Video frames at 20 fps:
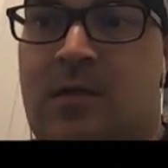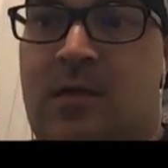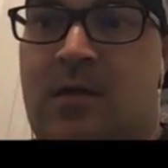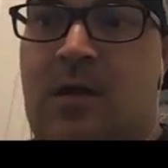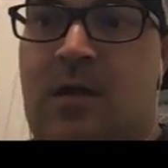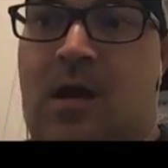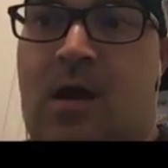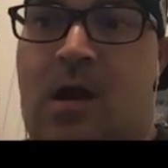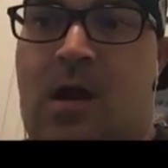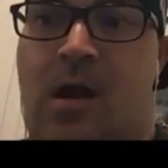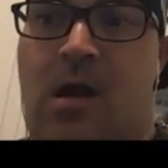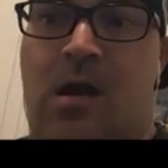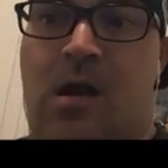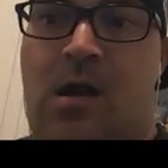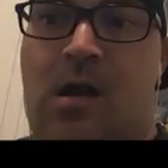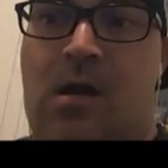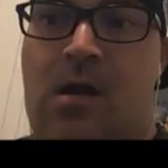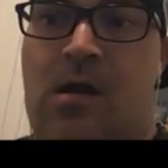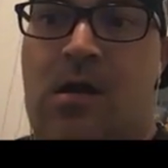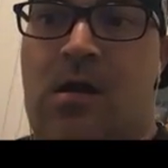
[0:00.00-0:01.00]

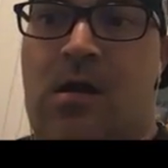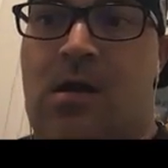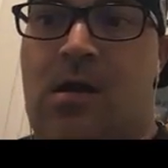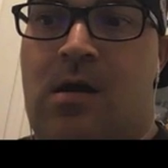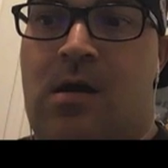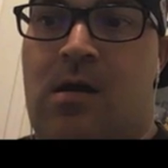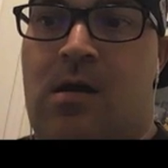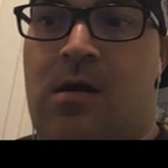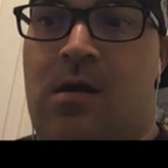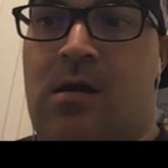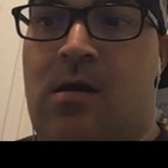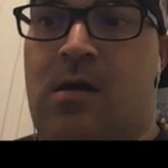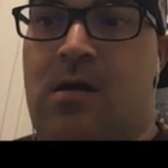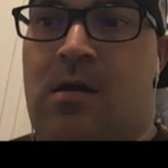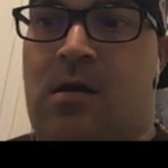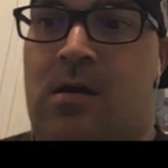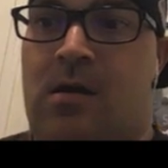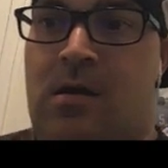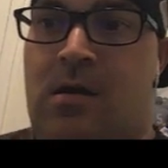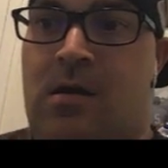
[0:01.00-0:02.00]

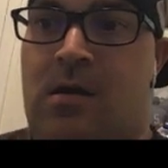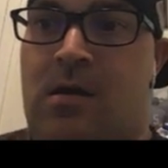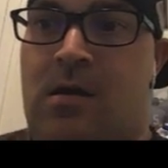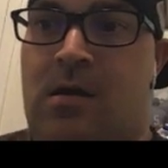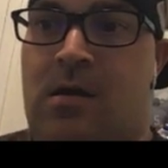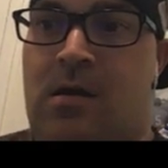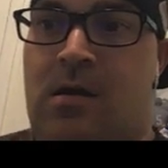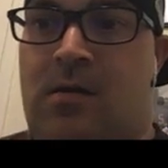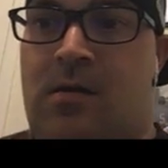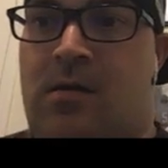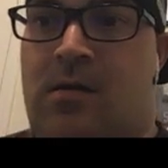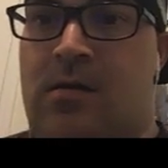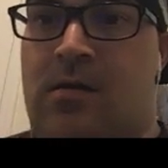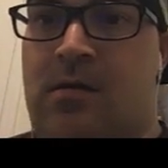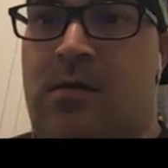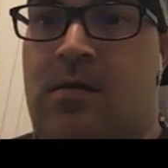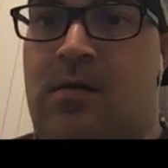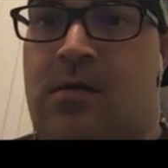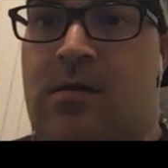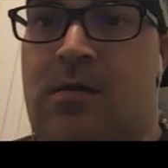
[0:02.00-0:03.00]

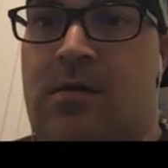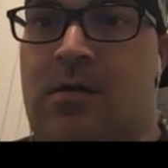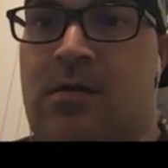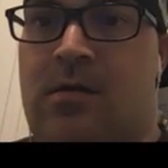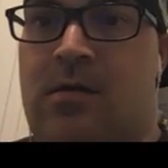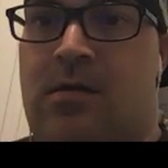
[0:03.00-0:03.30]
This person isn't speaking.